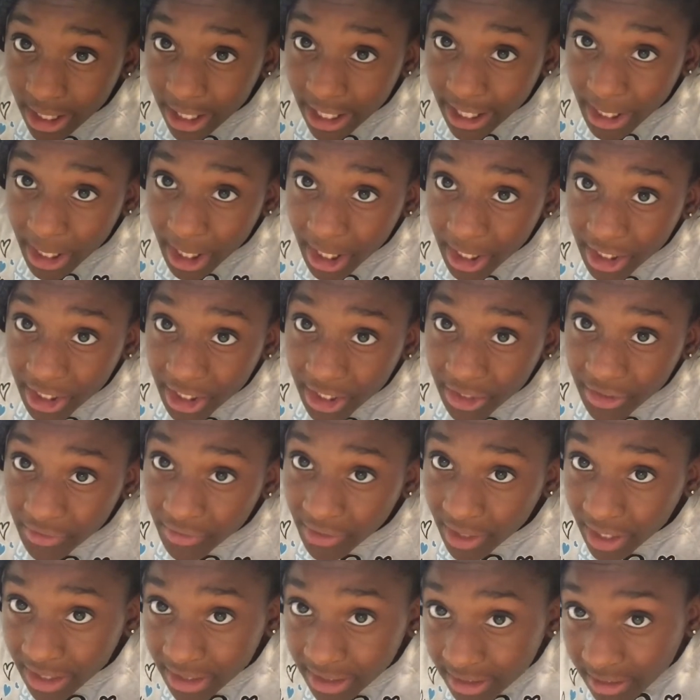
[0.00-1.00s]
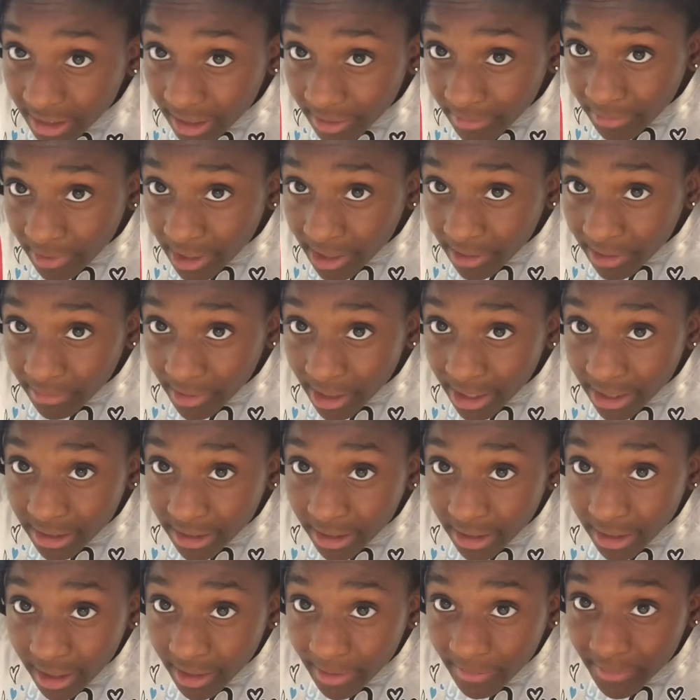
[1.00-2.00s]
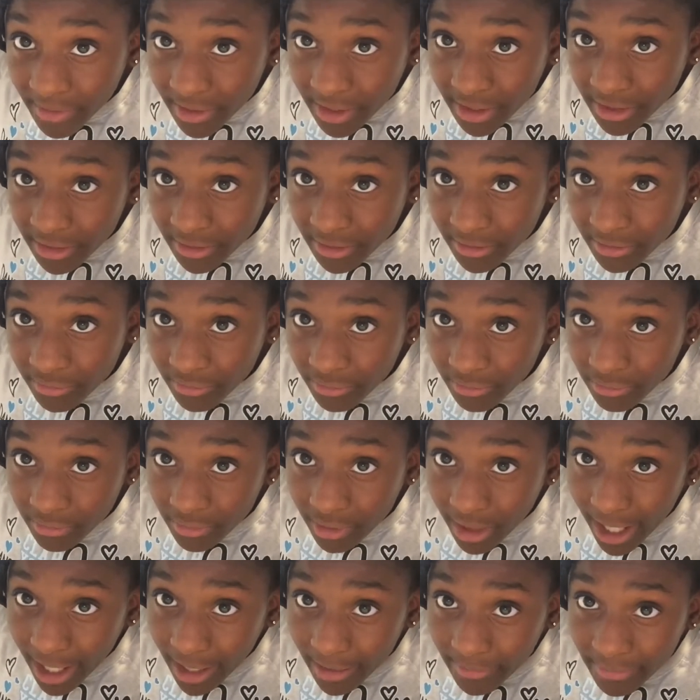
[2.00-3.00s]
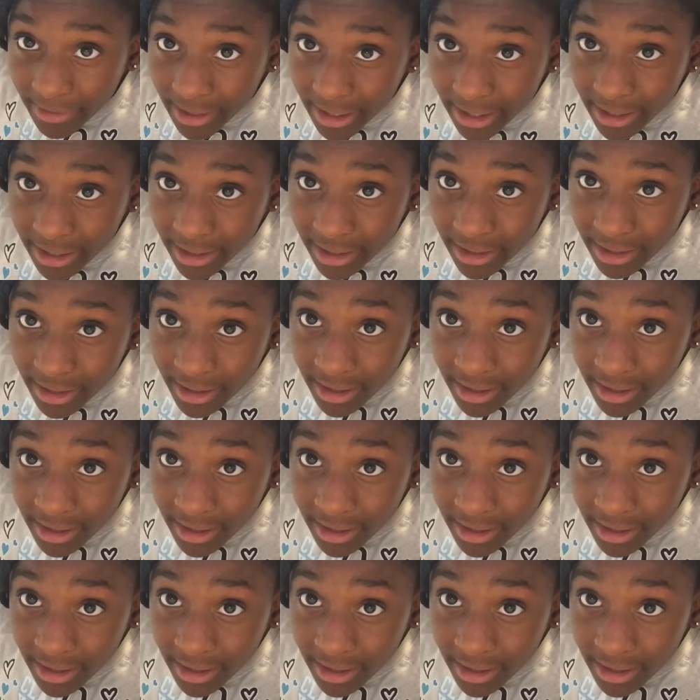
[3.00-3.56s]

and then do you guys see that braid right there? I'm gonna grab it